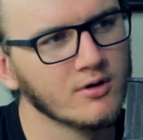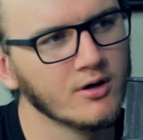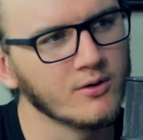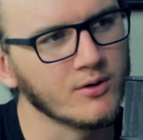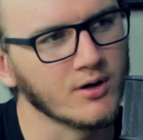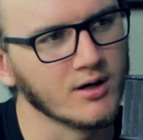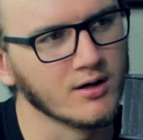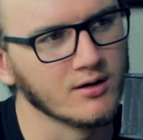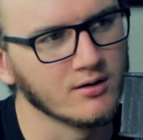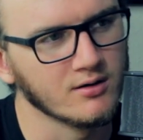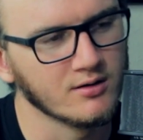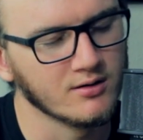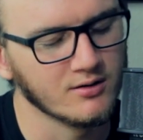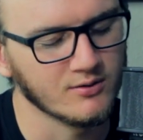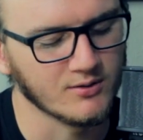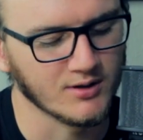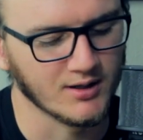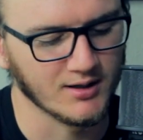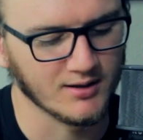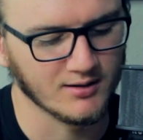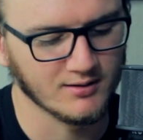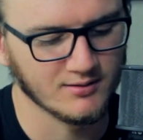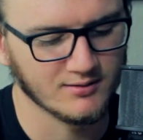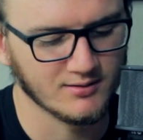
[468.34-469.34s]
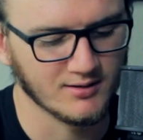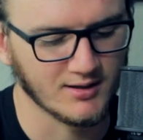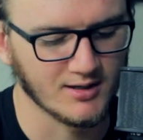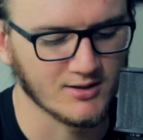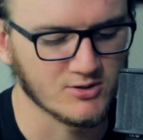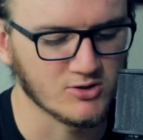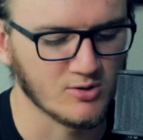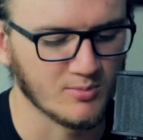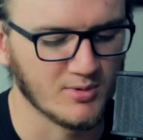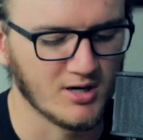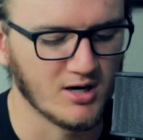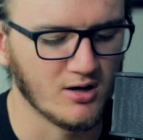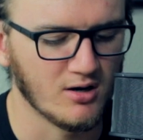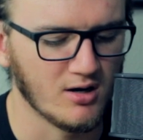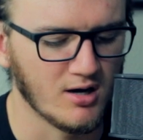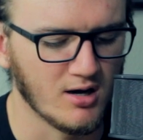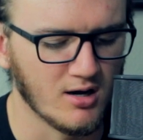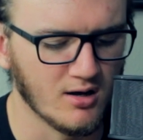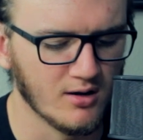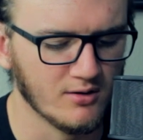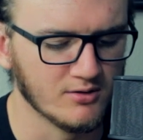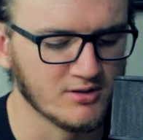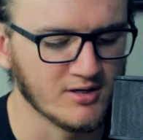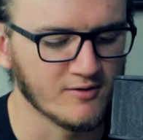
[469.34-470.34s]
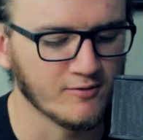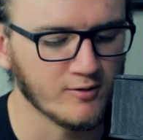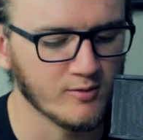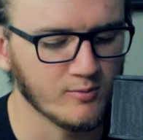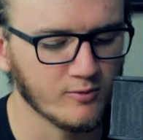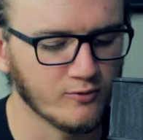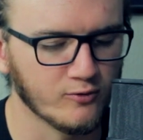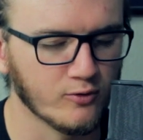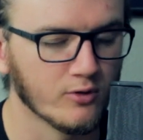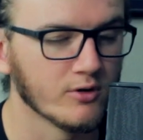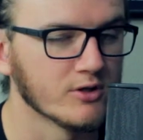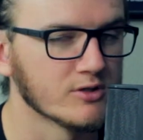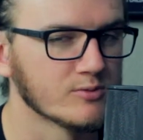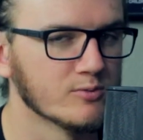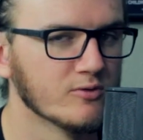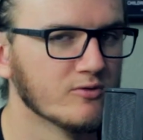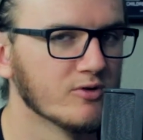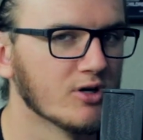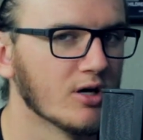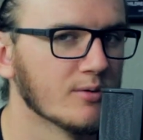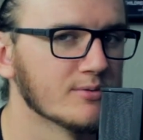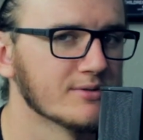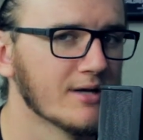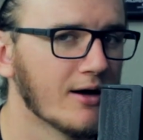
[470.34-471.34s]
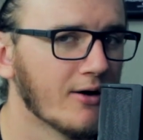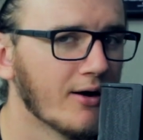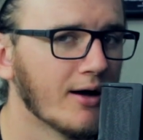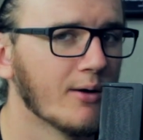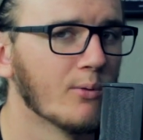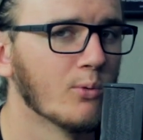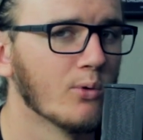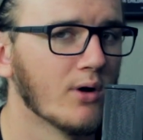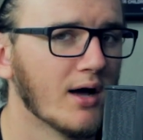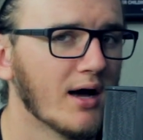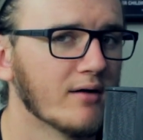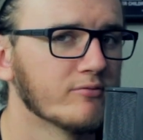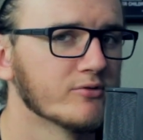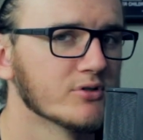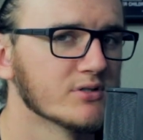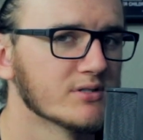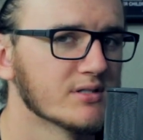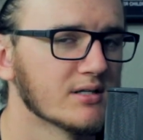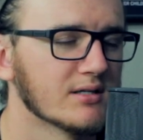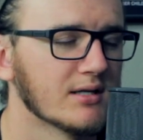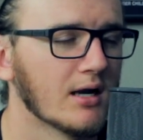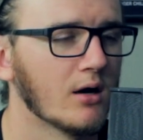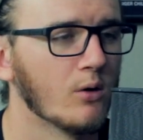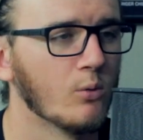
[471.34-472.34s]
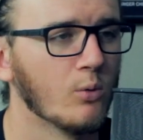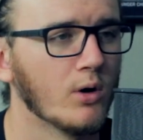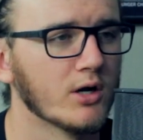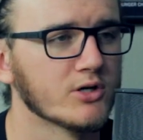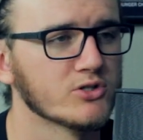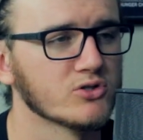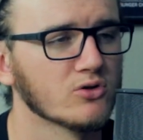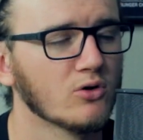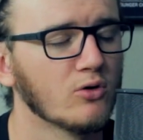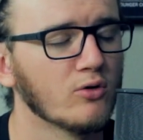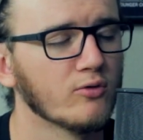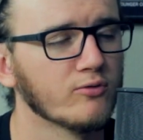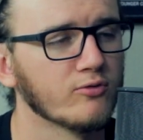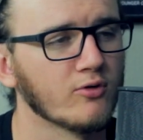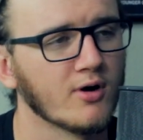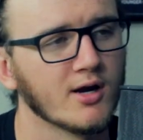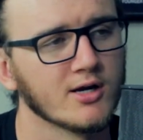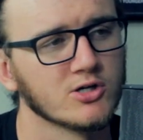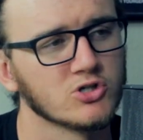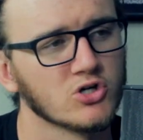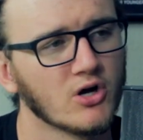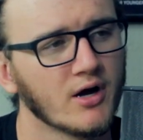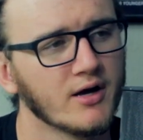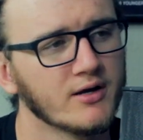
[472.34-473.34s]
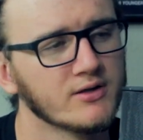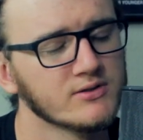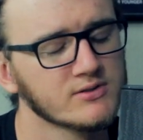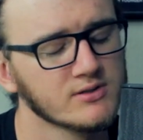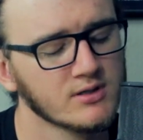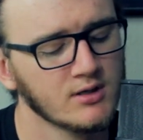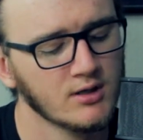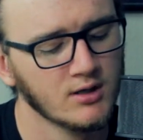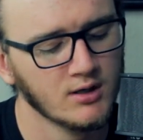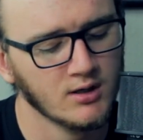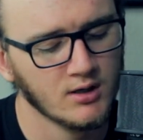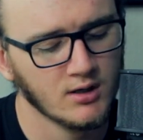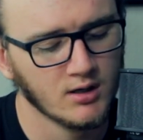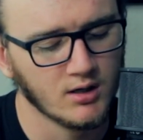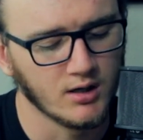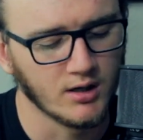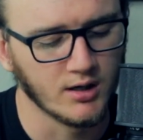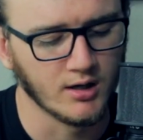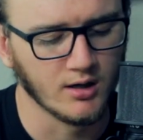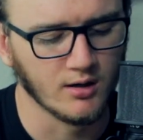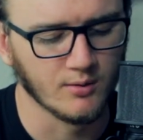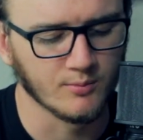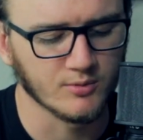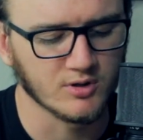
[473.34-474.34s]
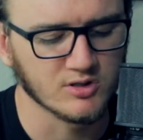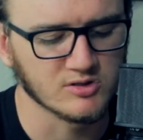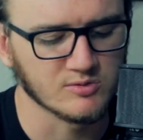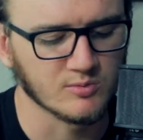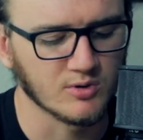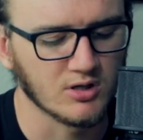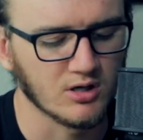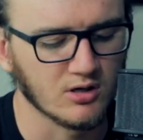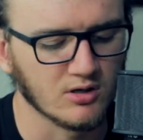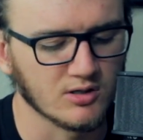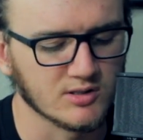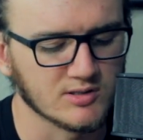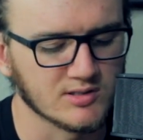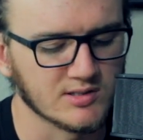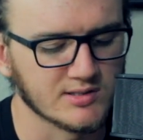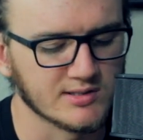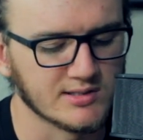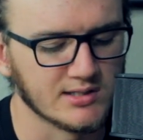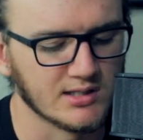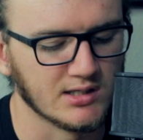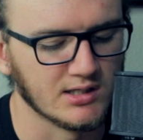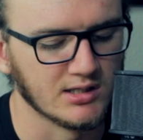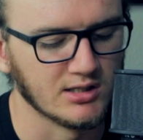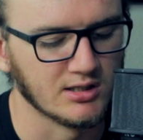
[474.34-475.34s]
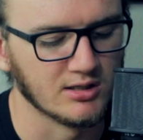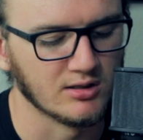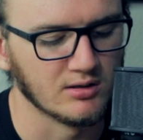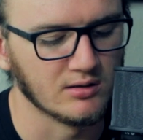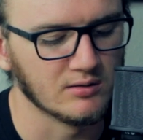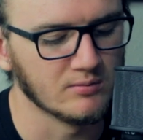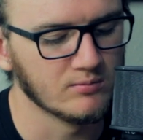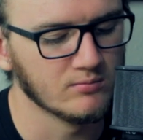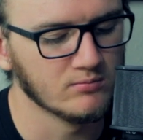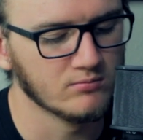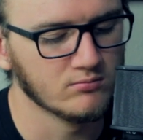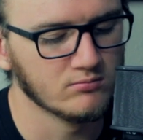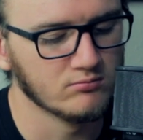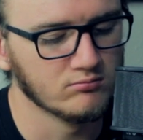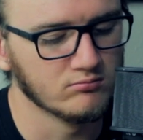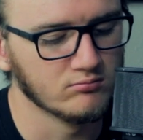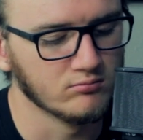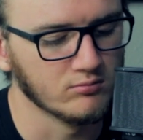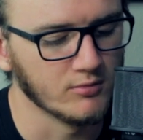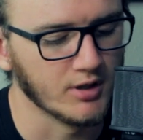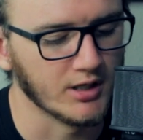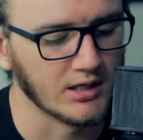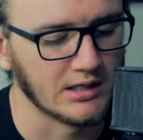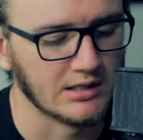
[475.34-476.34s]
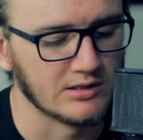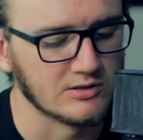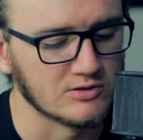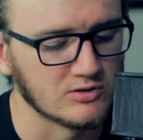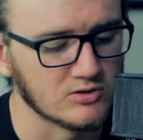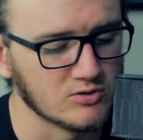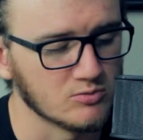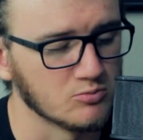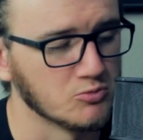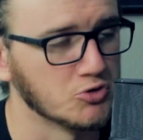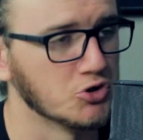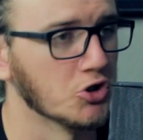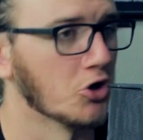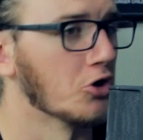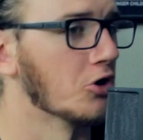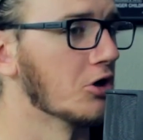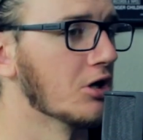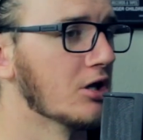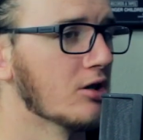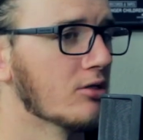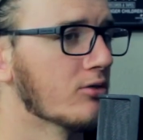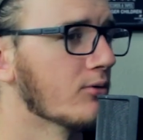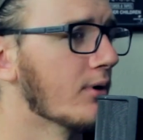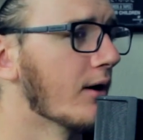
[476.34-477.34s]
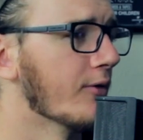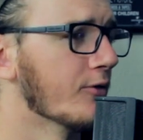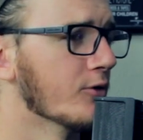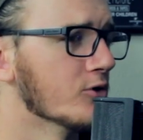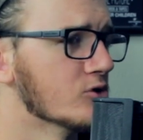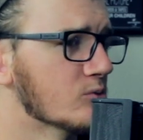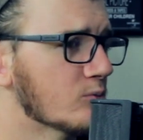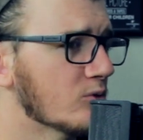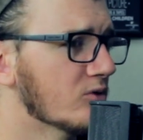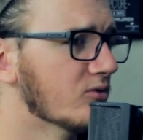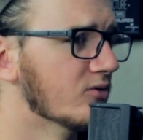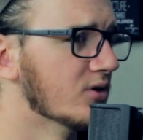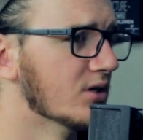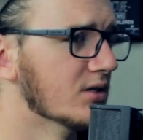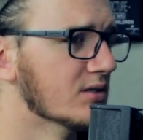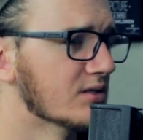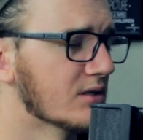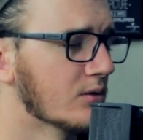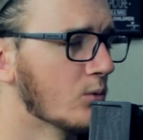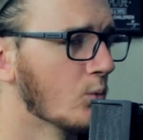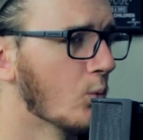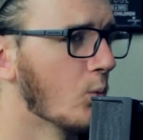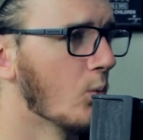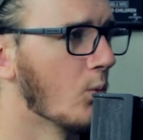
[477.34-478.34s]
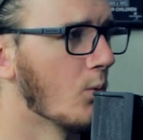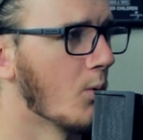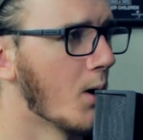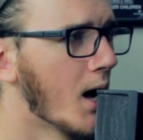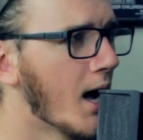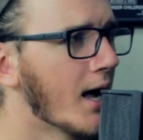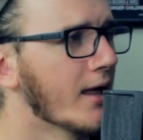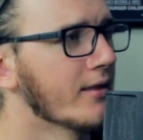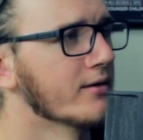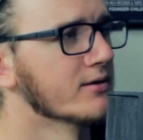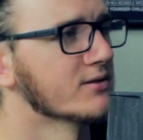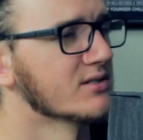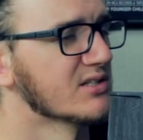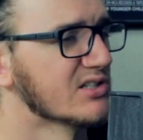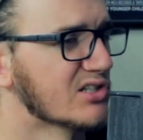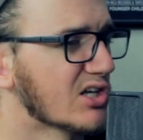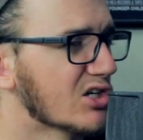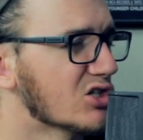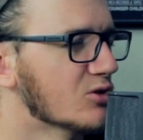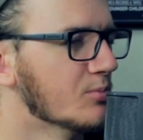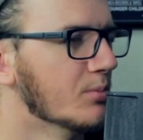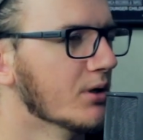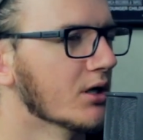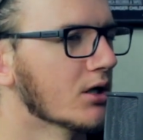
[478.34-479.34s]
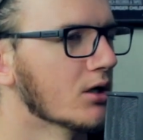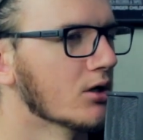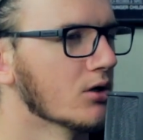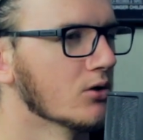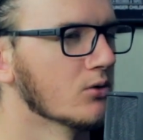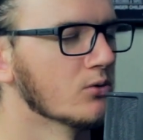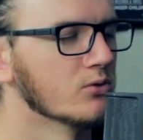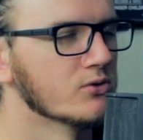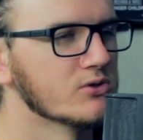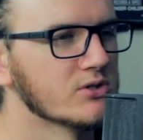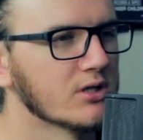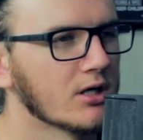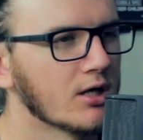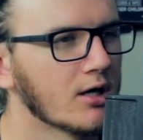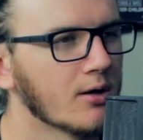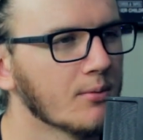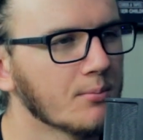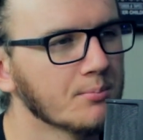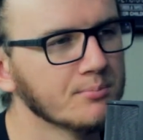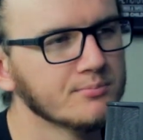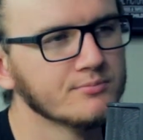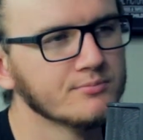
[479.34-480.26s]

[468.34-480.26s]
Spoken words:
Okay. Yeah, so I mean, I'll definitely before this movie comes out, I will have to sit down and watch the whole franchise because I'm curious to see like his journey throughout those movies and why this is such big news, you know?